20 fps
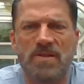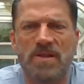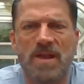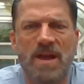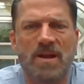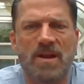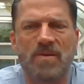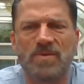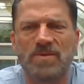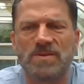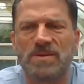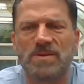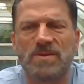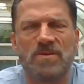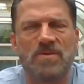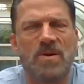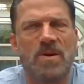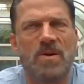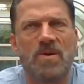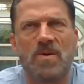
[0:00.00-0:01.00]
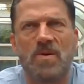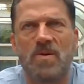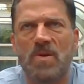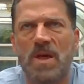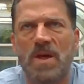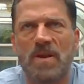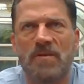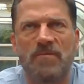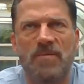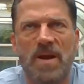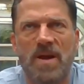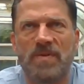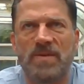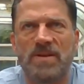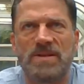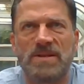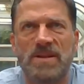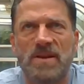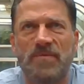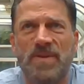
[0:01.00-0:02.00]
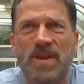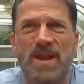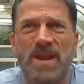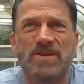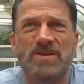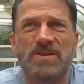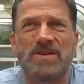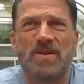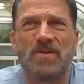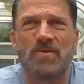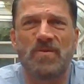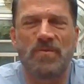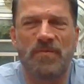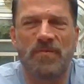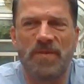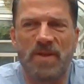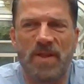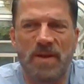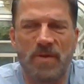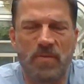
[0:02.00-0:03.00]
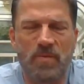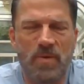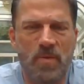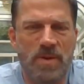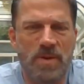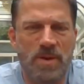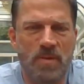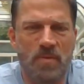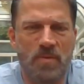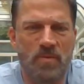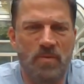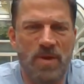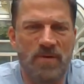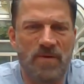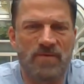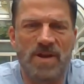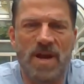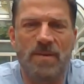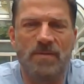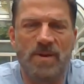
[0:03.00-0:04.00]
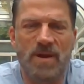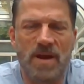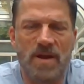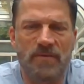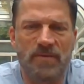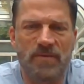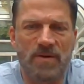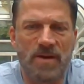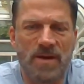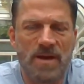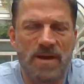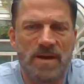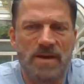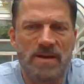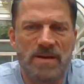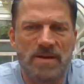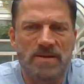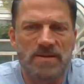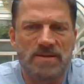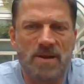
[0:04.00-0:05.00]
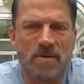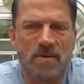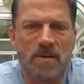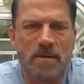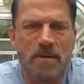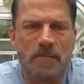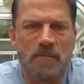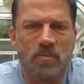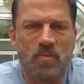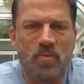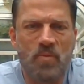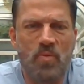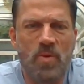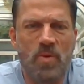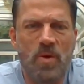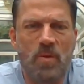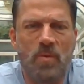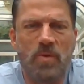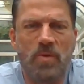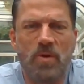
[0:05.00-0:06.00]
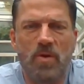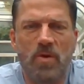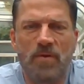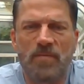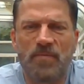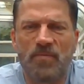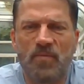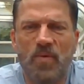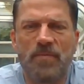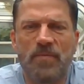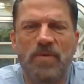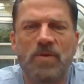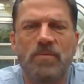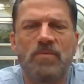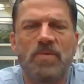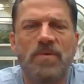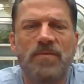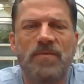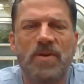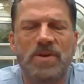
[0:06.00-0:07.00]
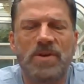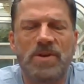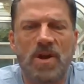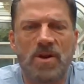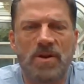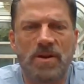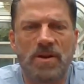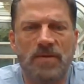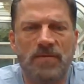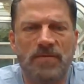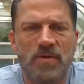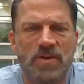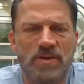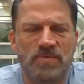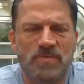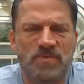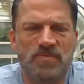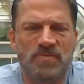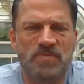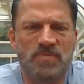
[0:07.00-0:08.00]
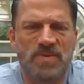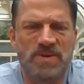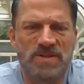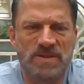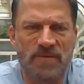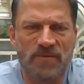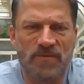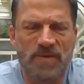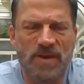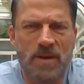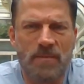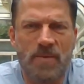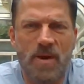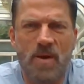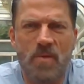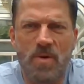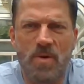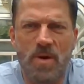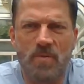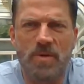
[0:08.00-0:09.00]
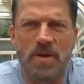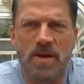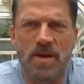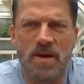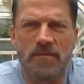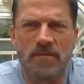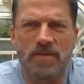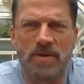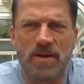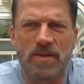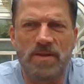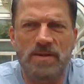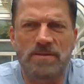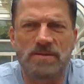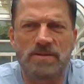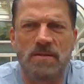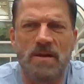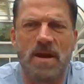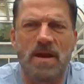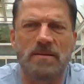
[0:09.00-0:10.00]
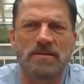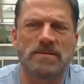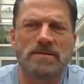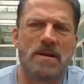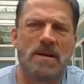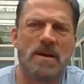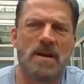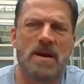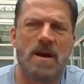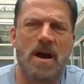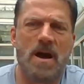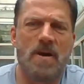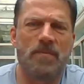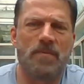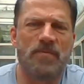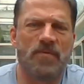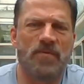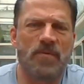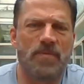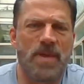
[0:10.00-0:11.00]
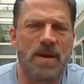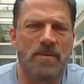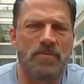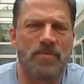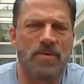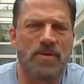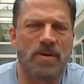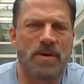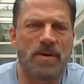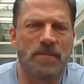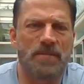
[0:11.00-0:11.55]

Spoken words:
That goes into a whole lot of mathy stuff that I just don't feel like we have time to cover. So we'll be very targeted, very specific about what we cover in this class from that book.